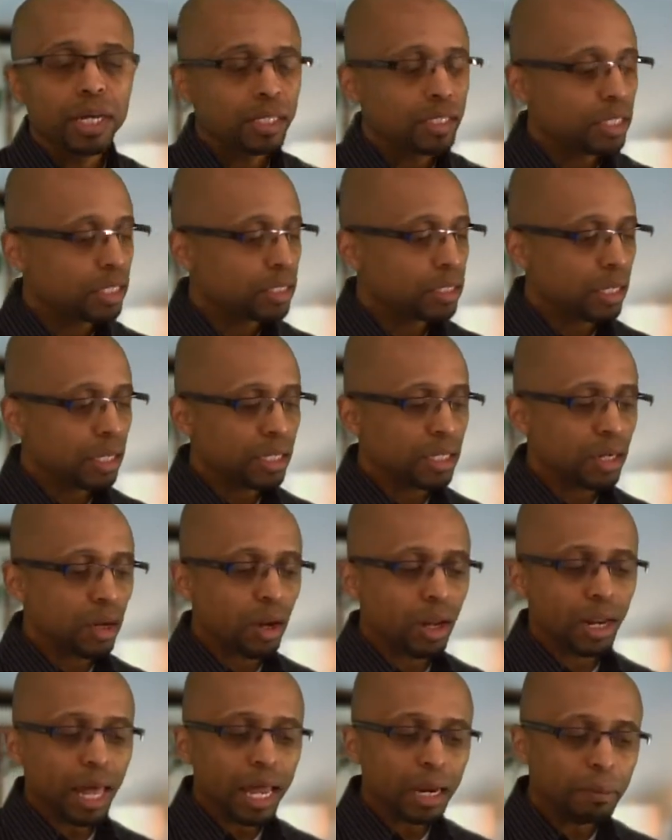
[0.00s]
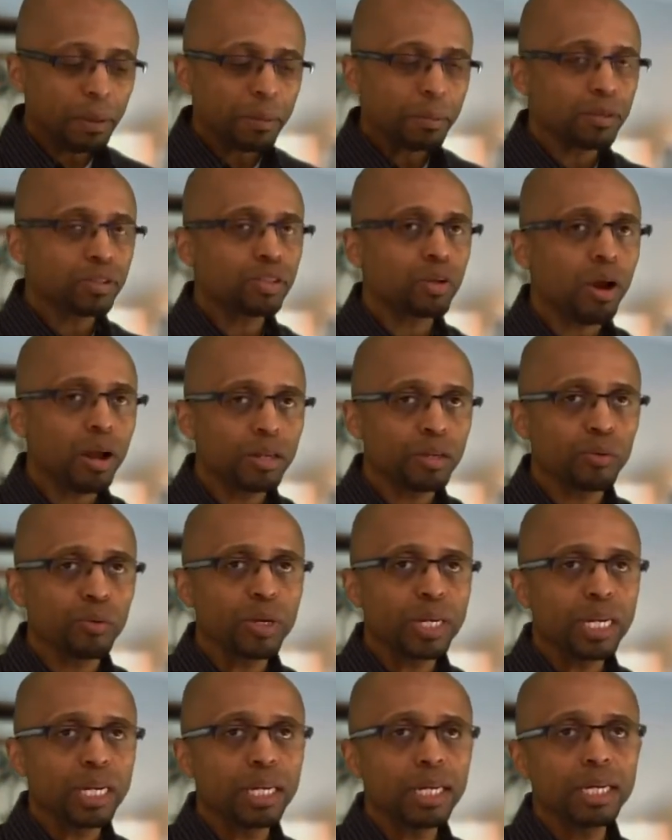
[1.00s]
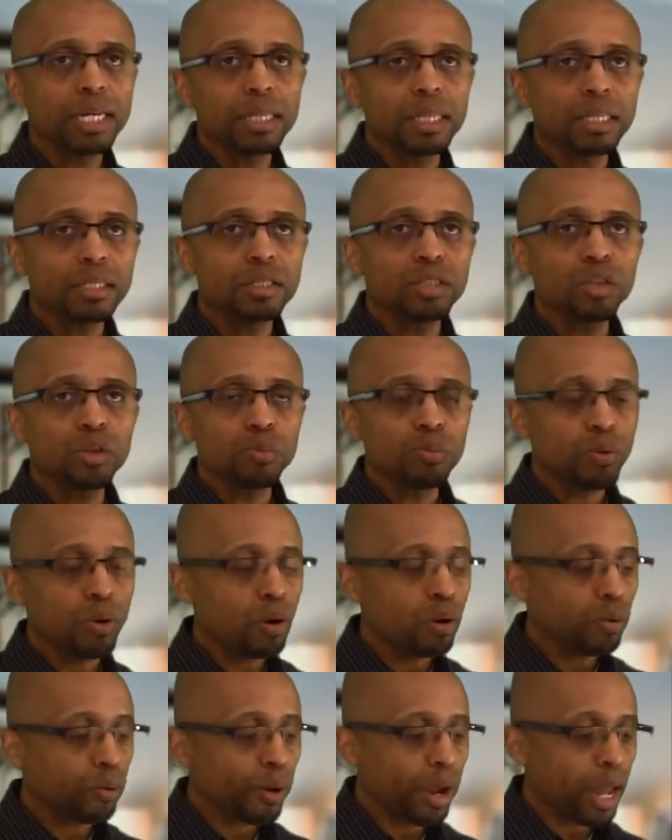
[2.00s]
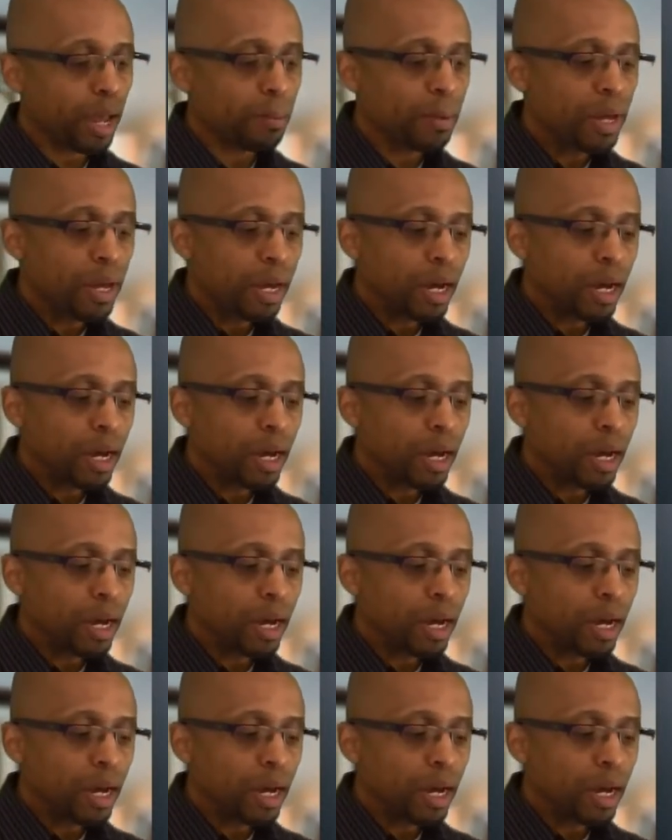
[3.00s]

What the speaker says: Just, a lot of people are starting to really look at this new program.